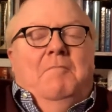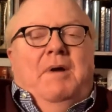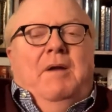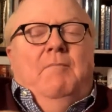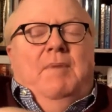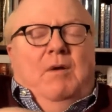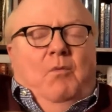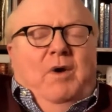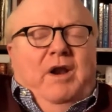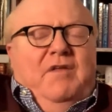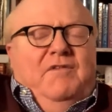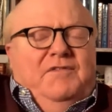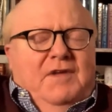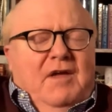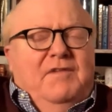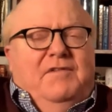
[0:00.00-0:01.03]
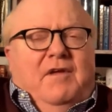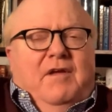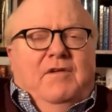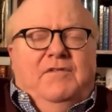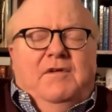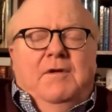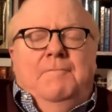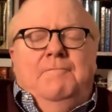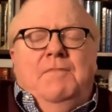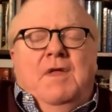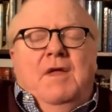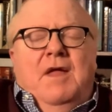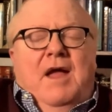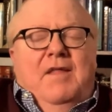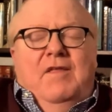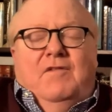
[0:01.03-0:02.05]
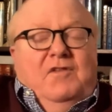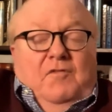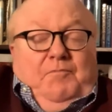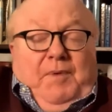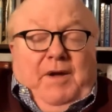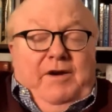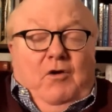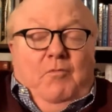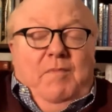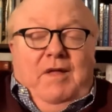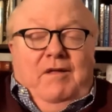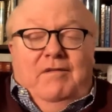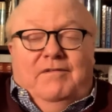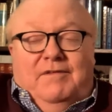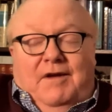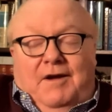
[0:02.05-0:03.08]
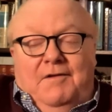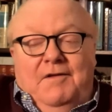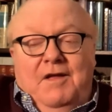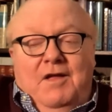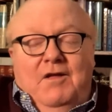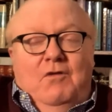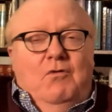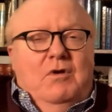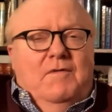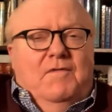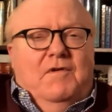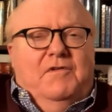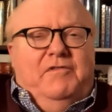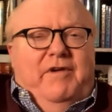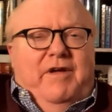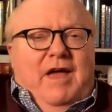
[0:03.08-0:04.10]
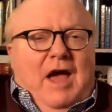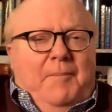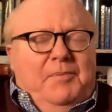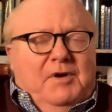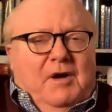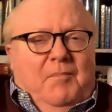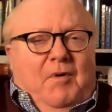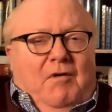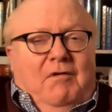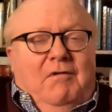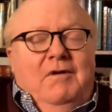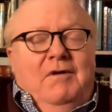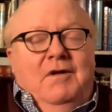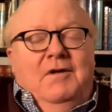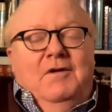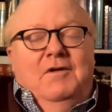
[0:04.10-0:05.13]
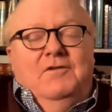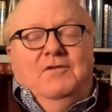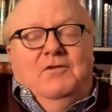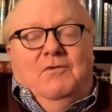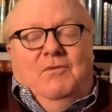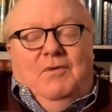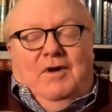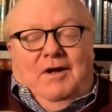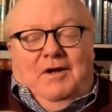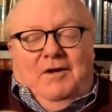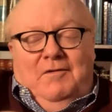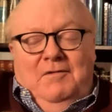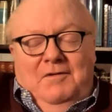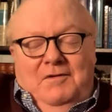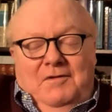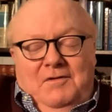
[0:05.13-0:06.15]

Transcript: But, but what it says is, and this is by no means uh, universally applicable to, uh,